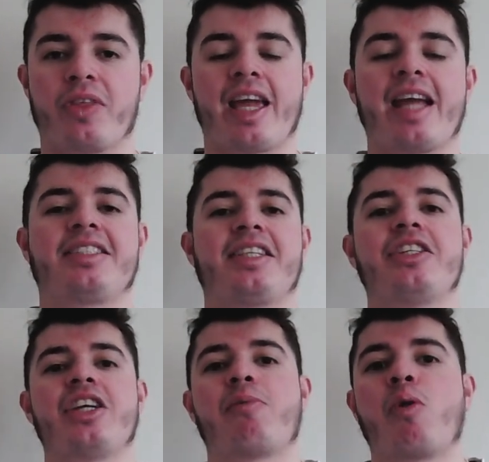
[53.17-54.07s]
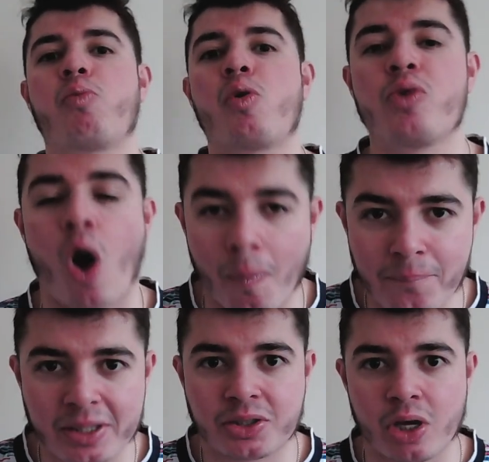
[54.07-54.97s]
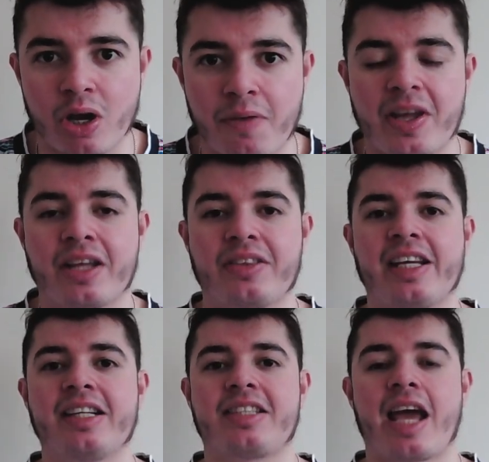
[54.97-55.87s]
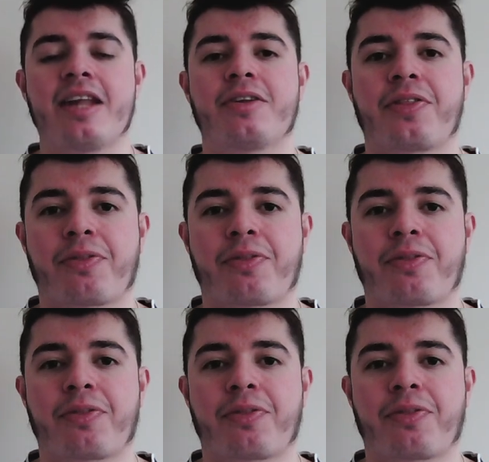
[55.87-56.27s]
The 18-year-old will not be serving the intended